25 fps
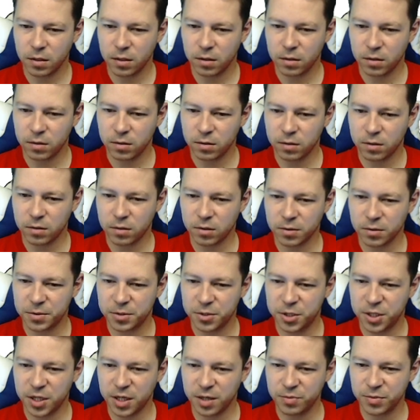North
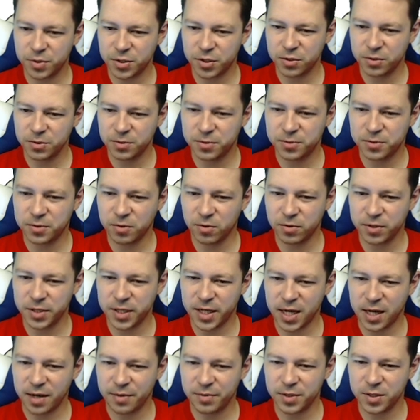jumps to four
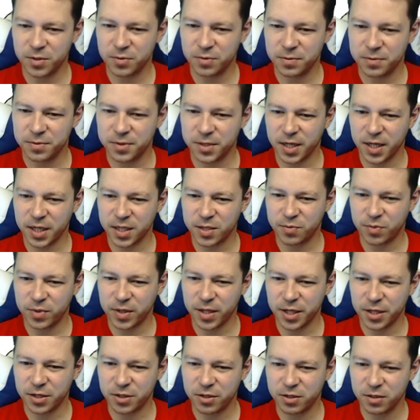diamonds with an
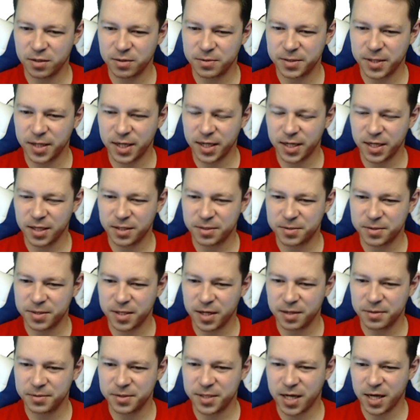explanation of at least
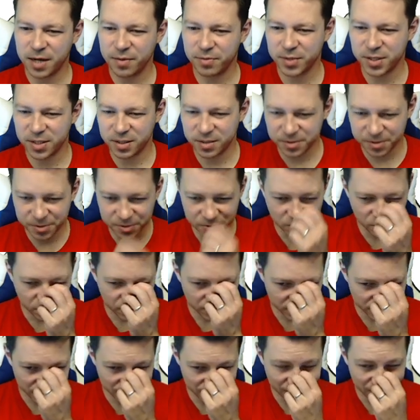five diamonds in
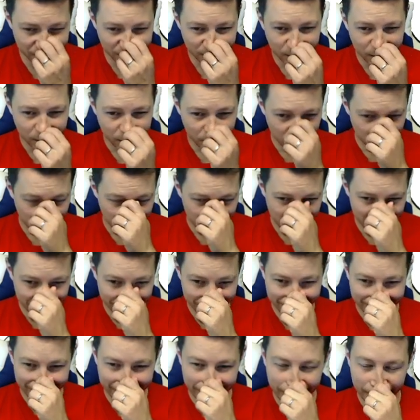forcing.
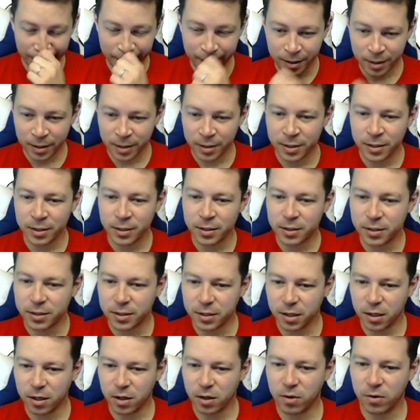Okay,
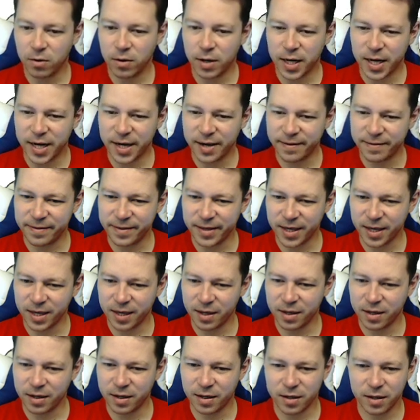so I
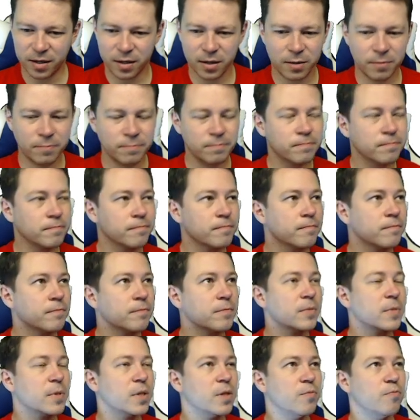think um,
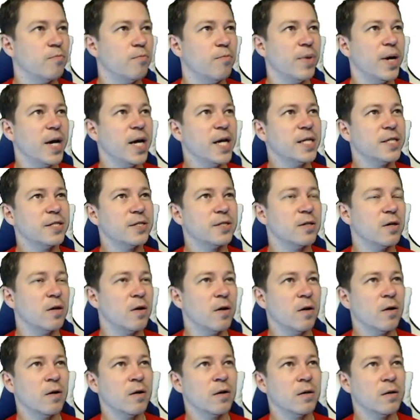based
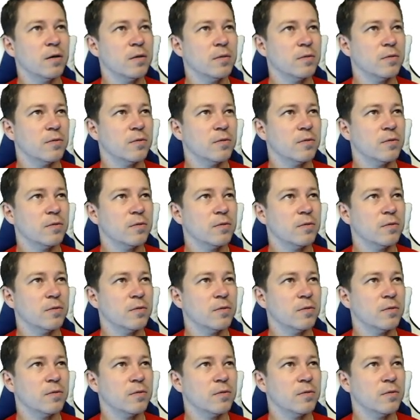on